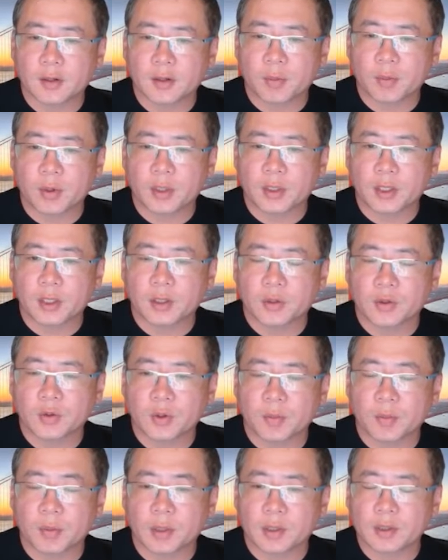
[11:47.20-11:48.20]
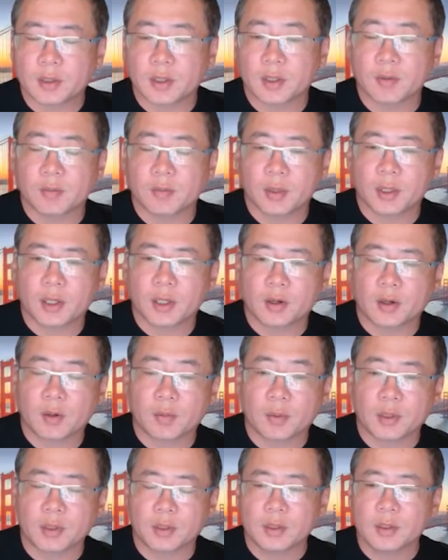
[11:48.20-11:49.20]
pointing to a particular
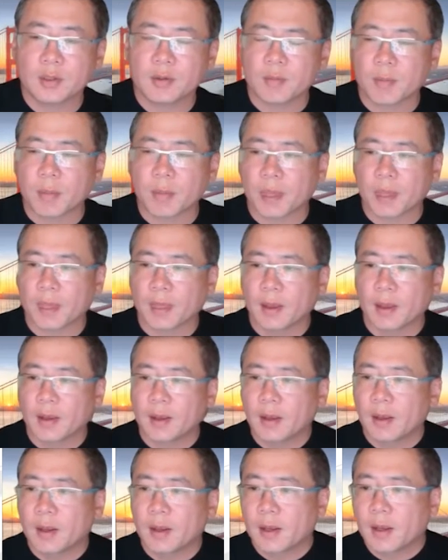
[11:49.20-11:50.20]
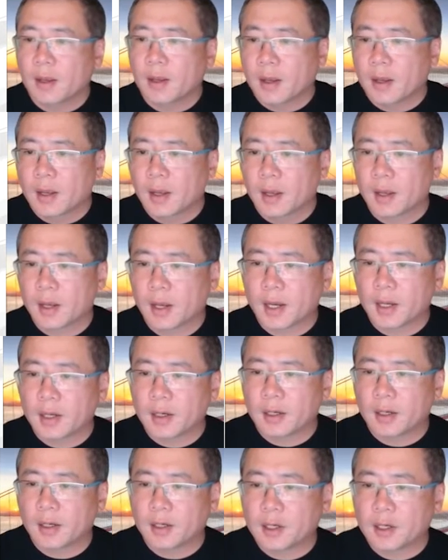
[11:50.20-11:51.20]
person.
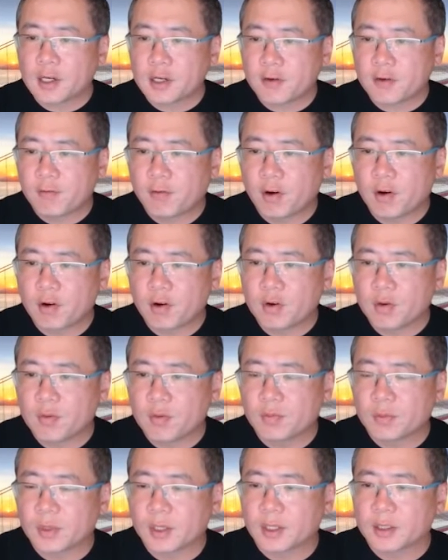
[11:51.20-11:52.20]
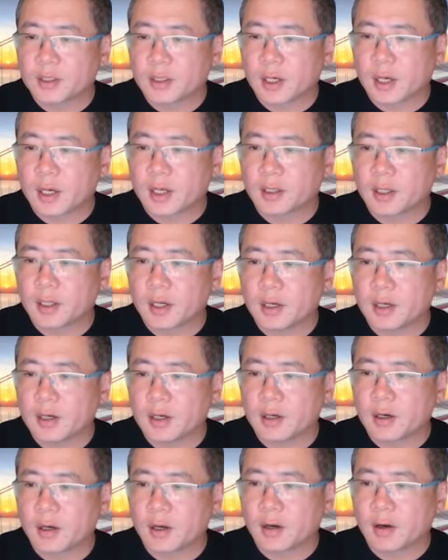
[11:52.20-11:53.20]
And each forum is a
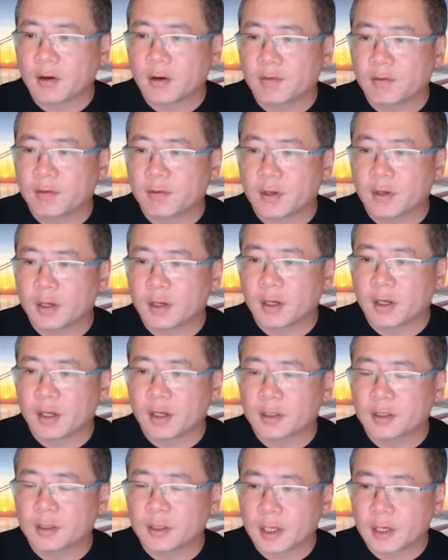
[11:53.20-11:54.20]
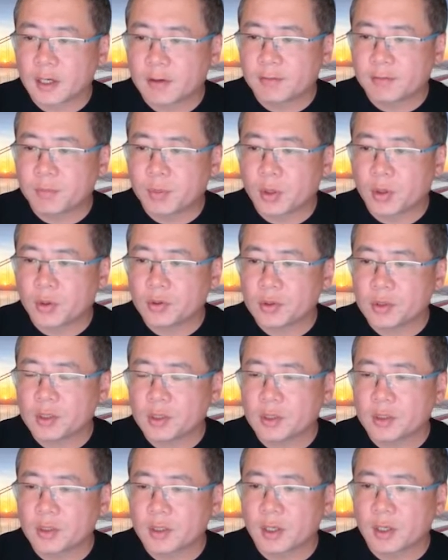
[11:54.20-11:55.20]
container of a set of
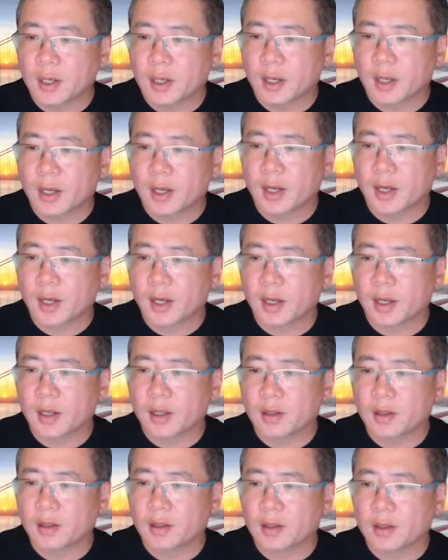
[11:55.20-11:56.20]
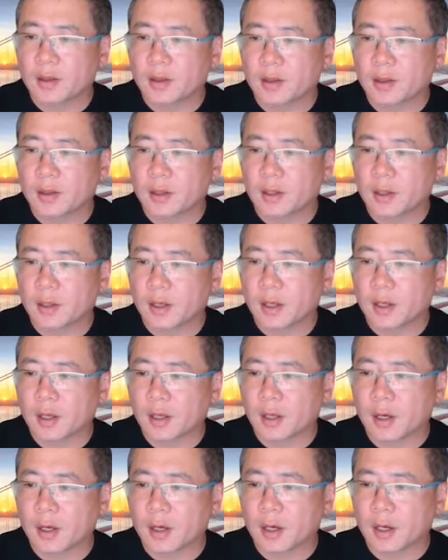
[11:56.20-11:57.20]
posts and
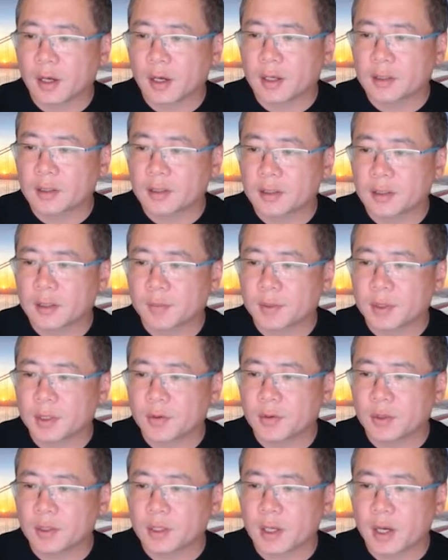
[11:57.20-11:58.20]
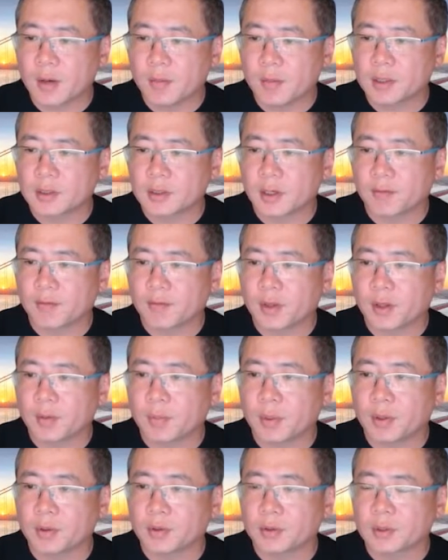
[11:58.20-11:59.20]
a subsequent comments of the
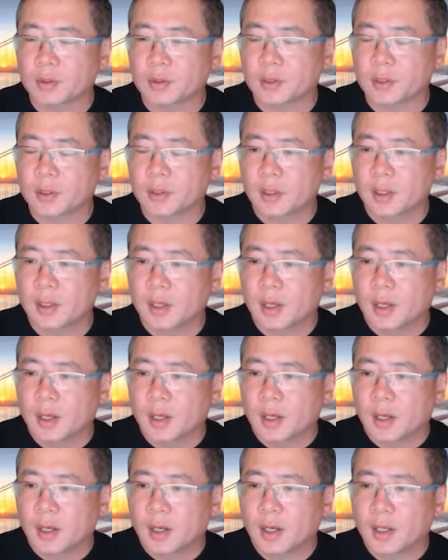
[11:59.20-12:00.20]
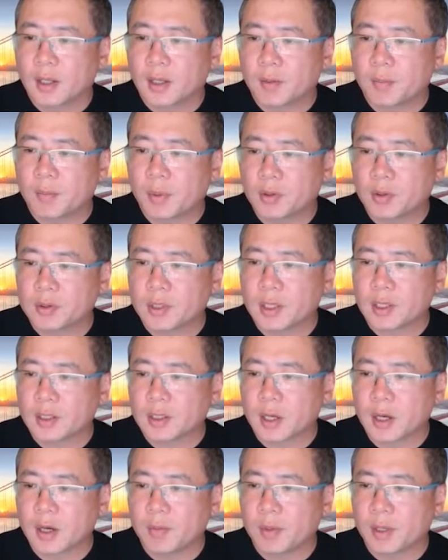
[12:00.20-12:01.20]
posts. And the posts and
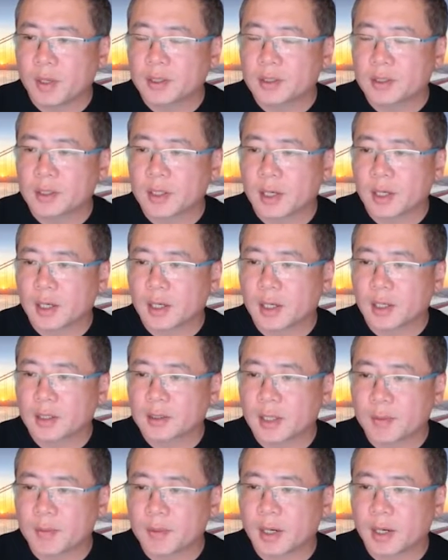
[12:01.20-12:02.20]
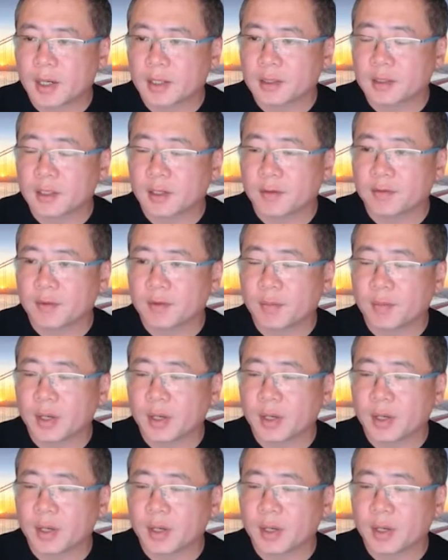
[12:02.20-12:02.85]
comments are subclass of the